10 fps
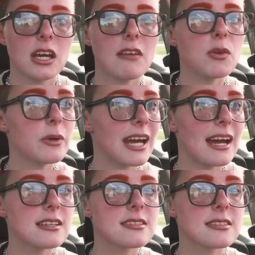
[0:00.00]
Everyone
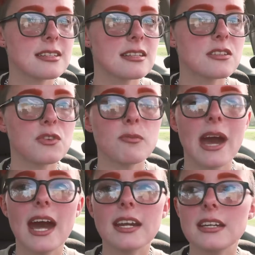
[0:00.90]
has a sense of
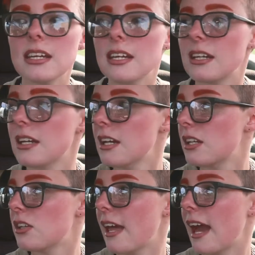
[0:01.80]
humanity, and
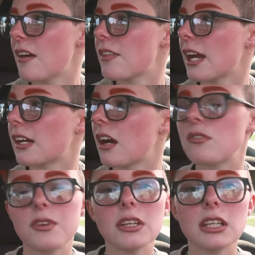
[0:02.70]
they have that gut
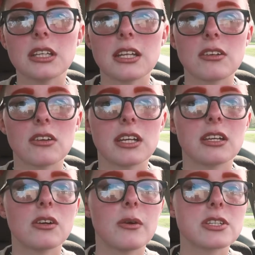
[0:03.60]
feeling that they're
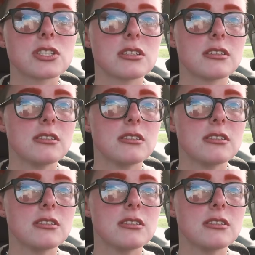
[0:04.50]
like, oh, I should,